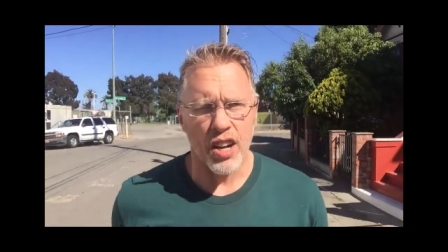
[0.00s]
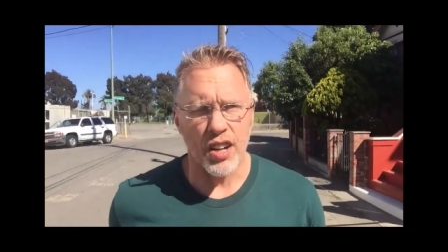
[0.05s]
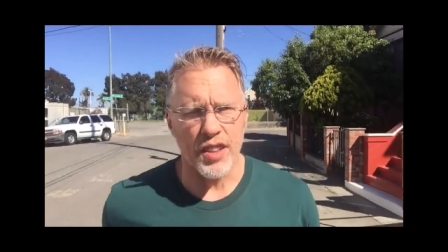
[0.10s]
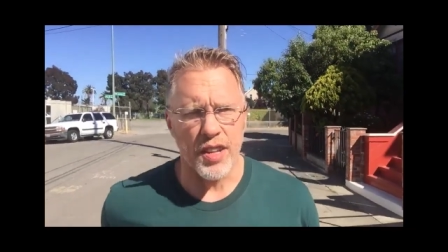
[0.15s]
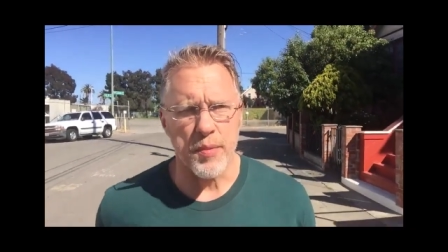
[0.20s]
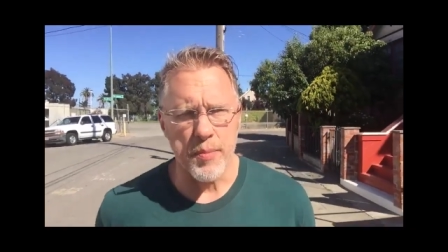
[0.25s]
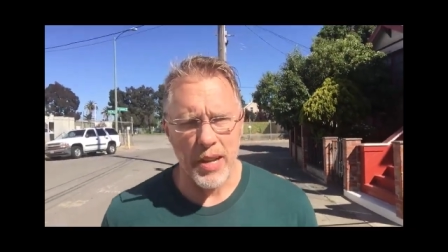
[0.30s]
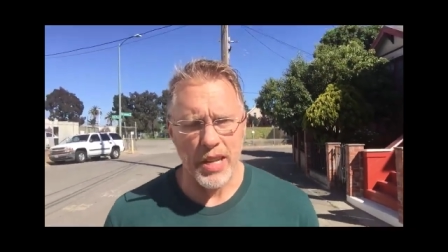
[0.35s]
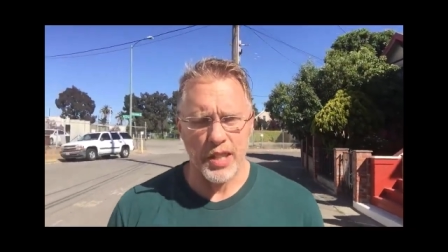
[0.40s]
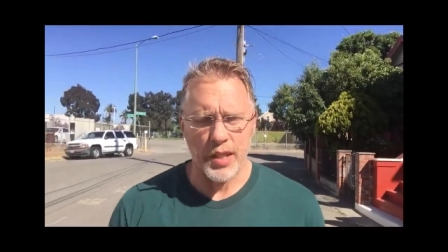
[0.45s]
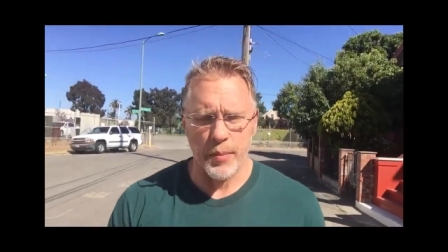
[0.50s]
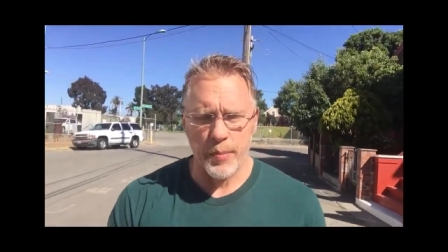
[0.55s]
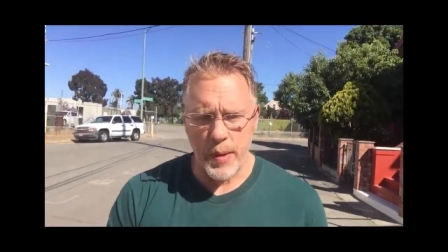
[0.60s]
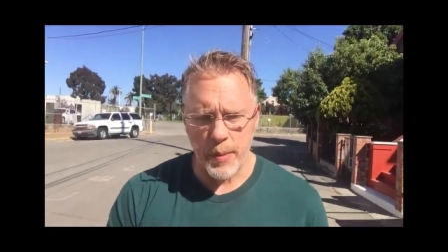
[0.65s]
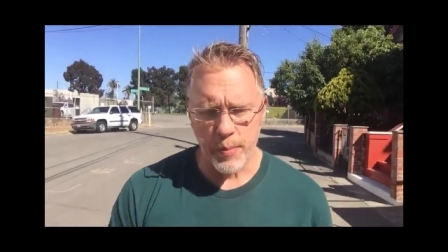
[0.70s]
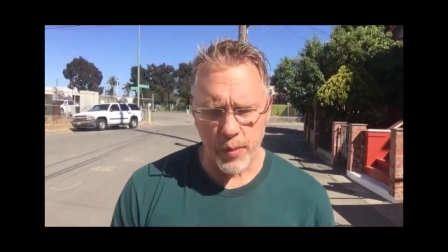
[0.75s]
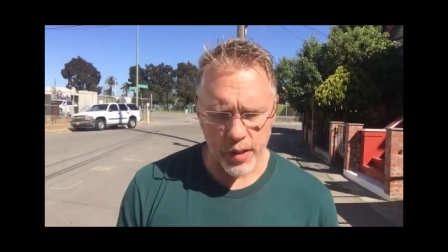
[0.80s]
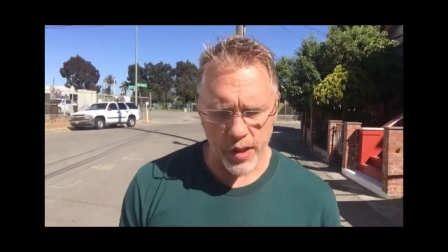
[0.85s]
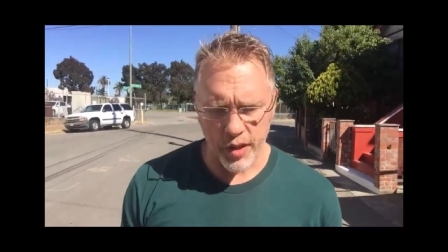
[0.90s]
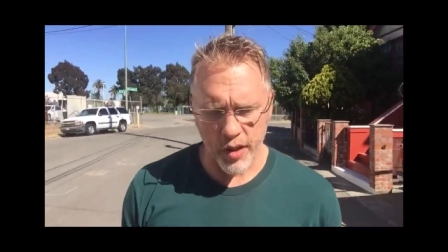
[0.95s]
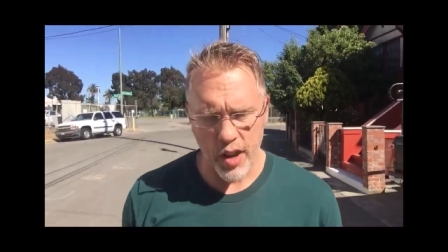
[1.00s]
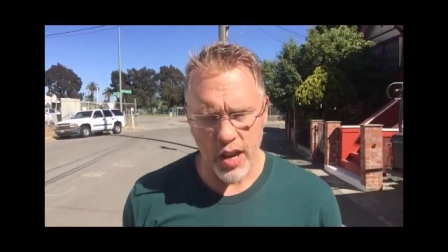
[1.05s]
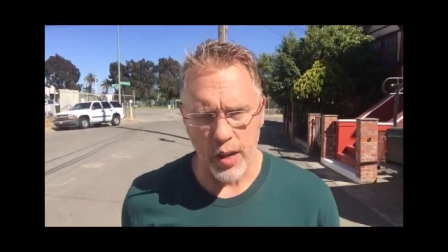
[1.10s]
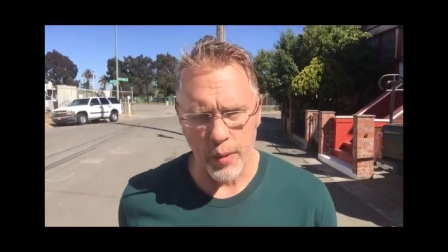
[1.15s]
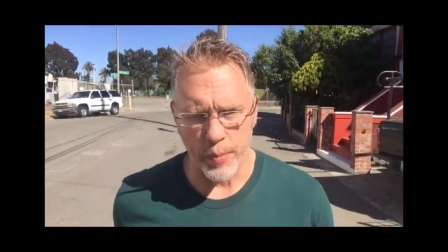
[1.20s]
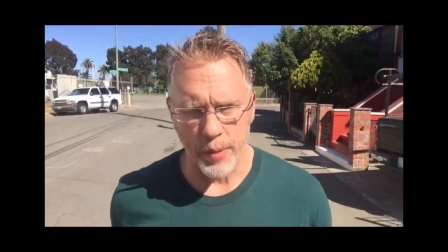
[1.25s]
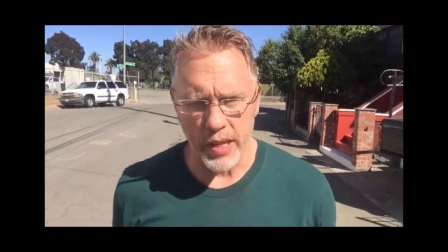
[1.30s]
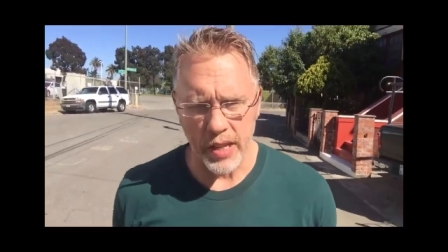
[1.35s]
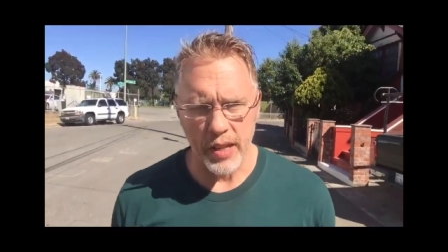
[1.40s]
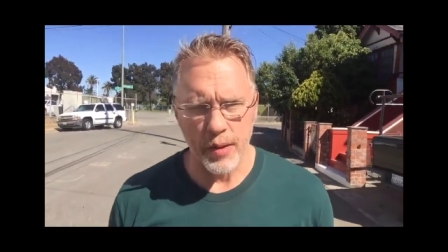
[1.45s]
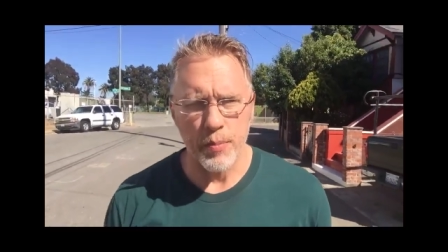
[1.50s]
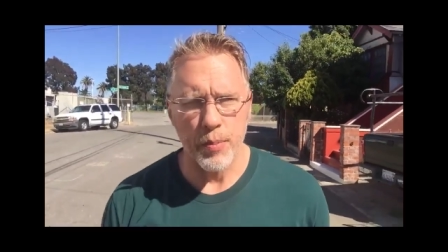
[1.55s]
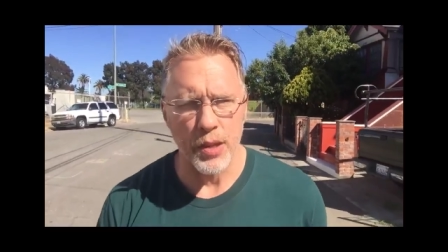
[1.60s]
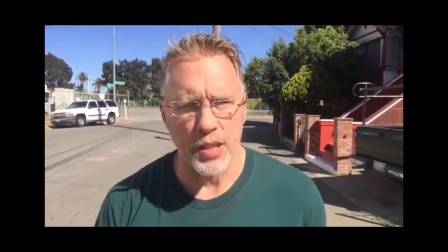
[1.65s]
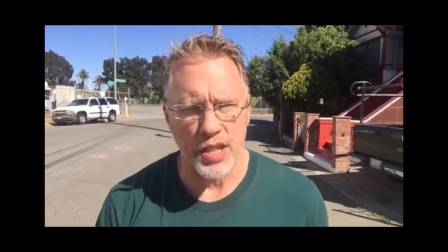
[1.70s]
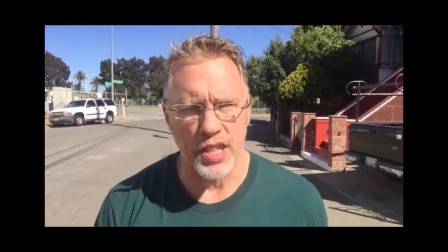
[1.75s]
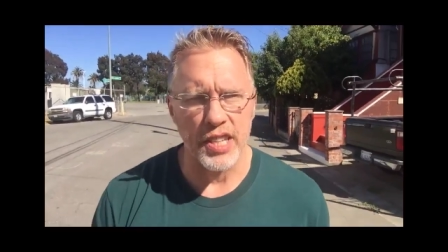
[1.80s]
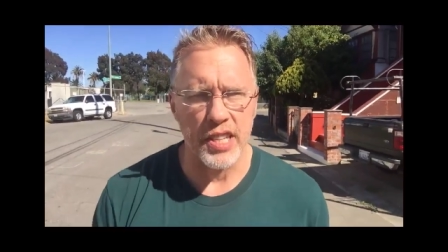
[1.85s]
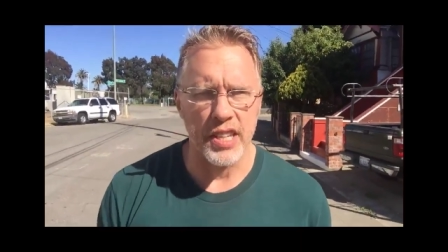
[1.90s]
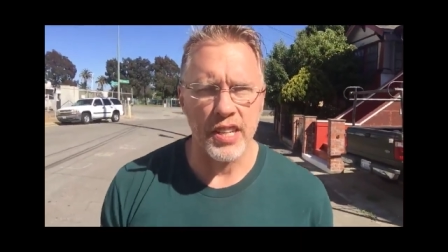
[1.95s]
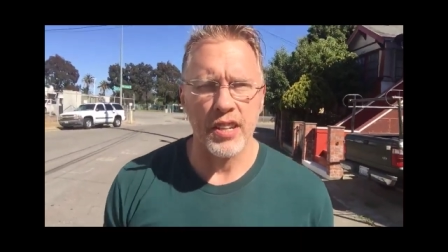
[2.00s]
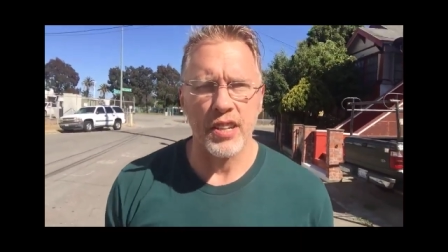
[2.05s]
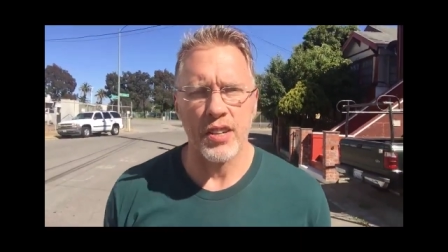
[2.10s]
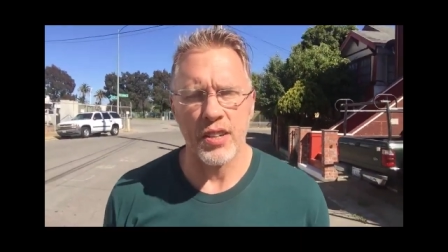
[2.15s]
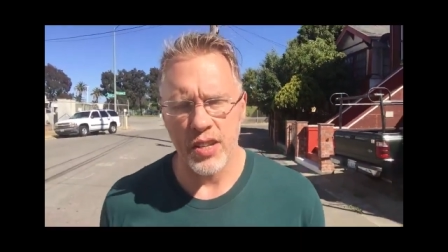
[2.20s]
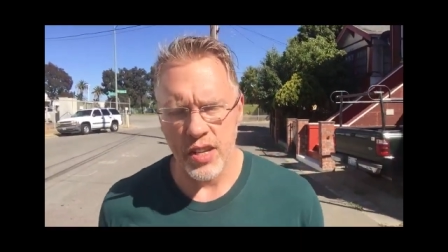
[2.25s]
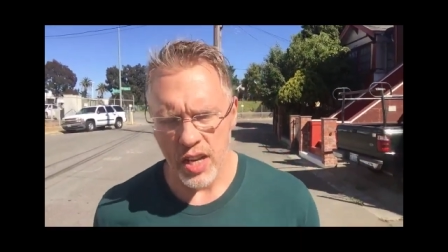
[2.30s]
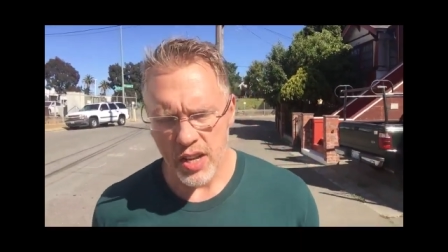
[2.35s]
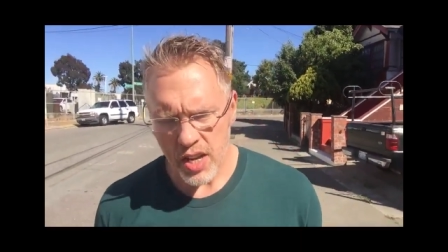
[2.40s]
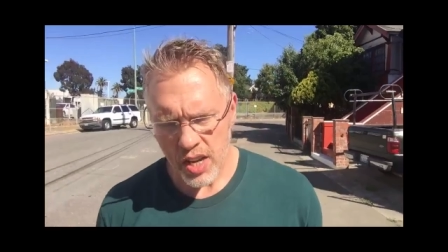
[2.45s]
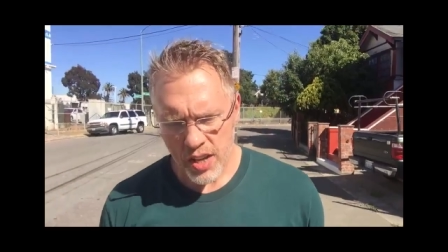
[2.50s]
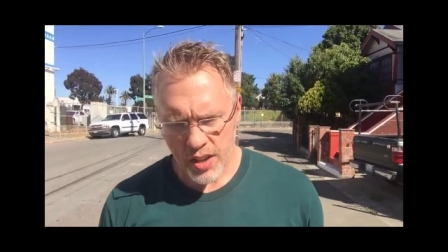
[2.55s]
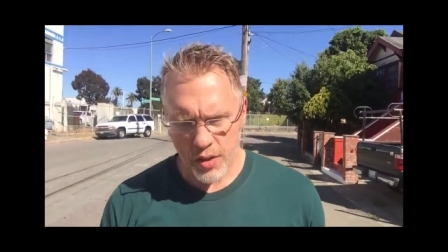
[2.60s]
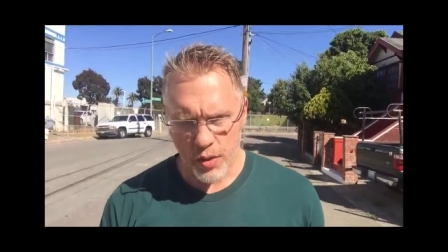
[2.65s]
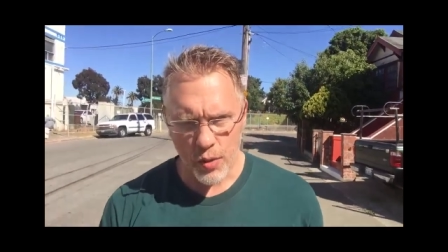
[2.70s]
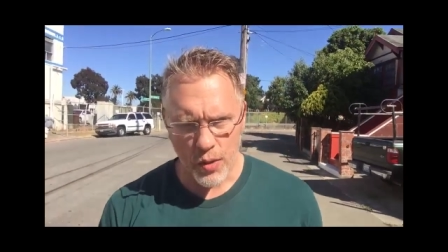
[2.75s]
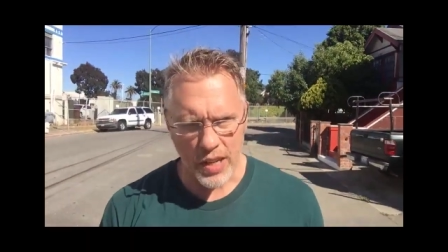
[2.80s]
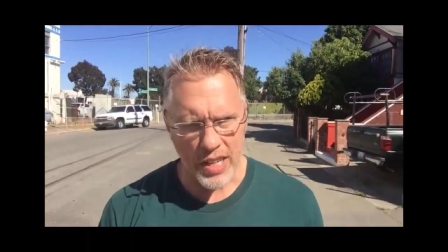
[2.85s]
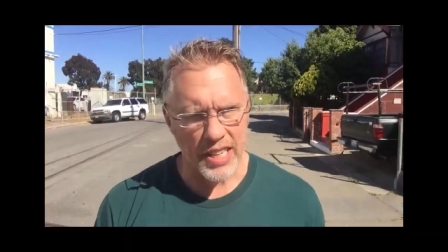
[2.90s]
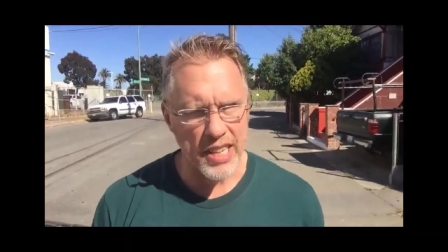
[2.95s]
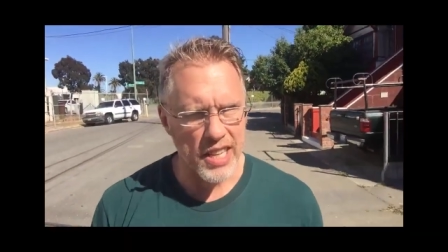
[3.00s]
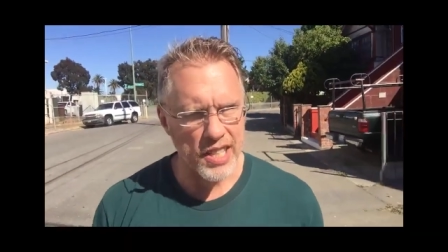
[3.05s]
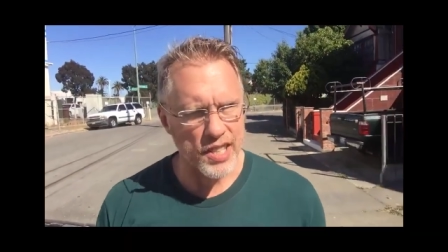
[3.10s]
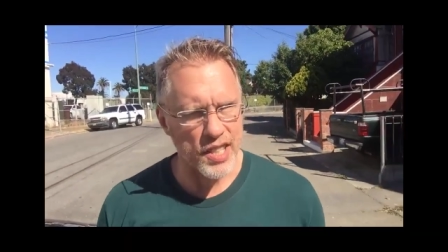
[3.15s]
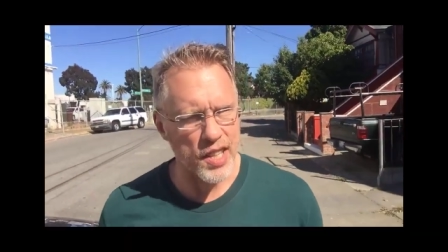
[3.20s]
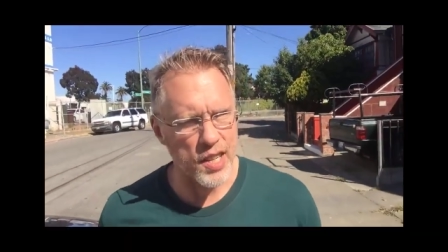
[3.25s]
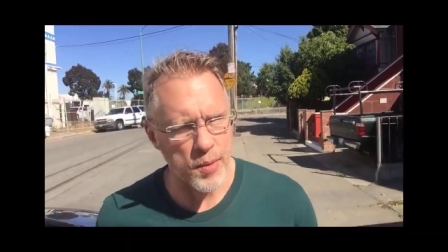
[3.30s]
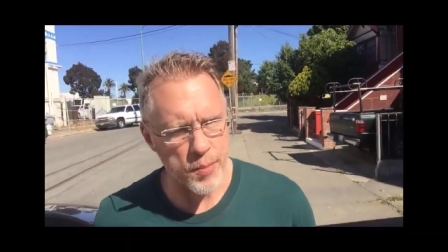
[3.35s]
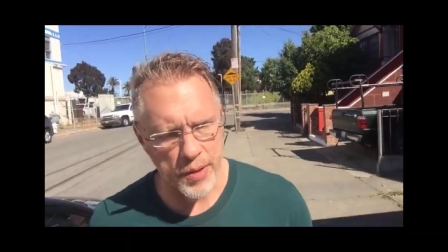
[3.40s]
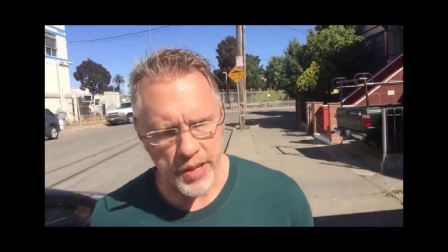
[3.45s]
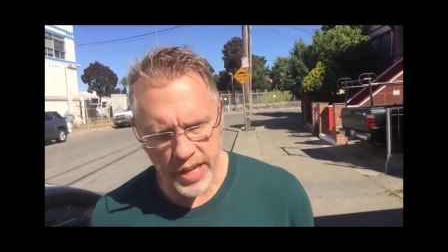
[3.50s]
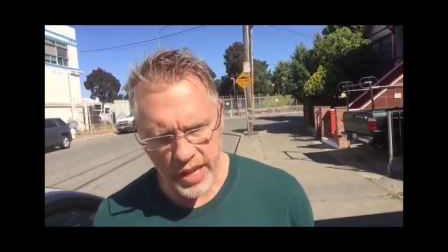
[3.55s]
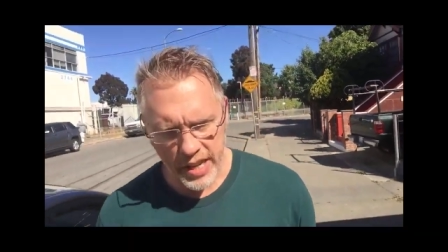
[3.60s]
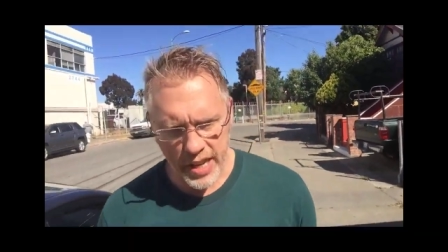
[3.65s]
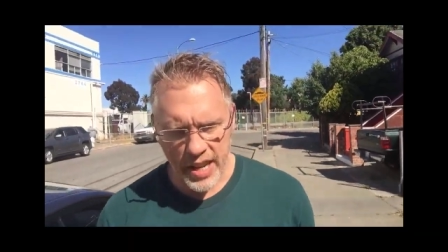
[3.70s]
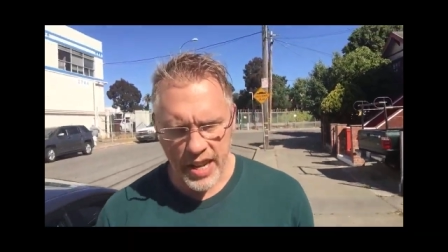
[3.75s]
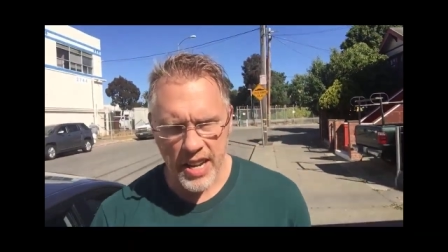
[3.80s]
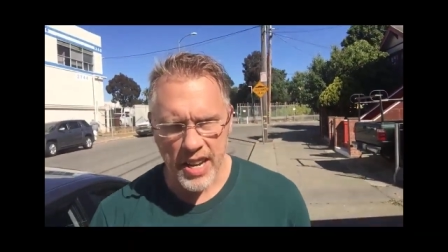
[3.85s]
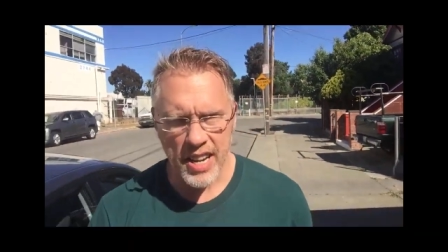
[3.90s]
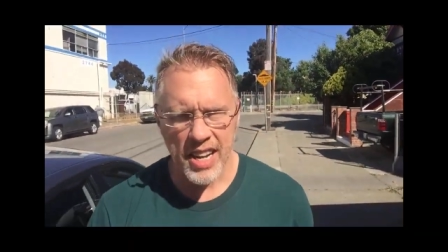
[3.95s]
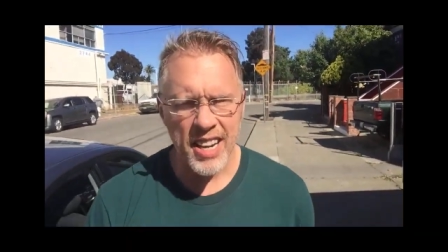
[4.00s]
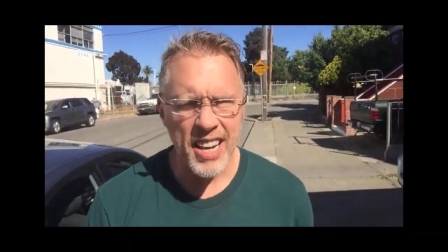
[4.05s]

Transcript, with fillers: all the amazing people that are helping put the, the organizing committee